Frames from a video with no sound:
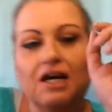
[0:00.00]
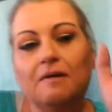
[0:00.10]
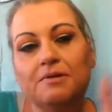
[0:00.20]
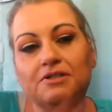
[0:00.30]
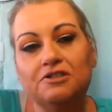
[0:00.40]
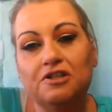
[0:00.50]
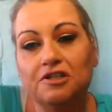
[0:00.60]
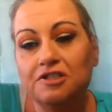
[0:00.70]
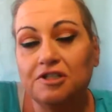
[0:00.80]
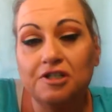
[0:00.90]
comments, or
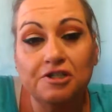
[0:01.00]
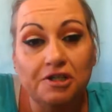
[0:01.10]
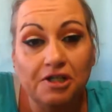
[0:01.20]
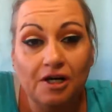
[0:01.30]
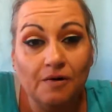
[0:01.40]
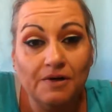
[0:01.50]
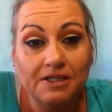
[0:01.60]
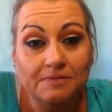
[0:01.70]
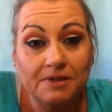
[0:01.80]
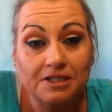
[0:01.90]
concerns, you can
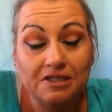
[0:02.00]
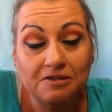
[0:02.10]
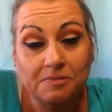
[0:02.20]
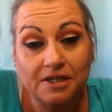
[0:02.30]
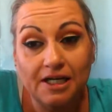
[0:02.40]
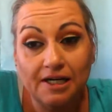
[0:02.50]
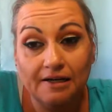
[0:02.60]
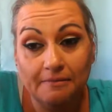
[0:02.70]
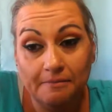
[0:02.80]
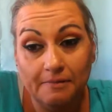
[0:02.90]
always message me.
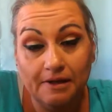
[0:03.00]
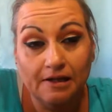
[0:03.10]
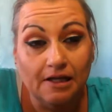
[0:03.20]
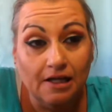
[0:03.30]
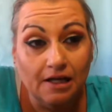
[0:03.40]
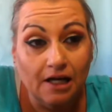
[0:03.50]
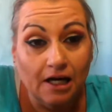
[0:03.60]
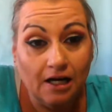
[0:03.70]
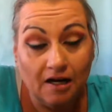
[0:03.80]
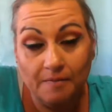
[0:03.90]

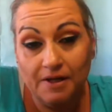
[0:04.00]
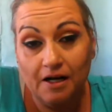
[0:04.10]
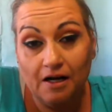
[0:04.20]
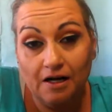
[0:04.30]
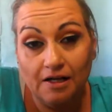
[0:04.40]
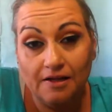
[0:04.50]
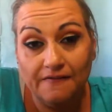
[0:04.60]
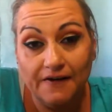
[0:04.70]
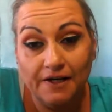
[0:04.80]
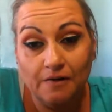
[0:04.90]
Comment on the
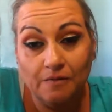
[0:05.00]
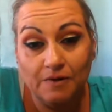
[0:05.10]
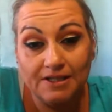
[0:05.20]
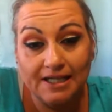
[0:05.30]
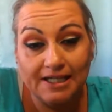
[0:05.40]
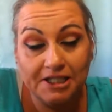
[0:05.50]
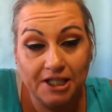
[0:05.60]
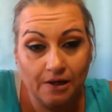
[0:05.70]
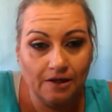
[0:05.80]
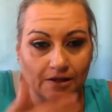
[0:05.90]
video once I
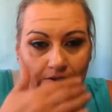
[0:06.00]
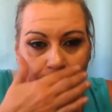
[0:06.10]
share it.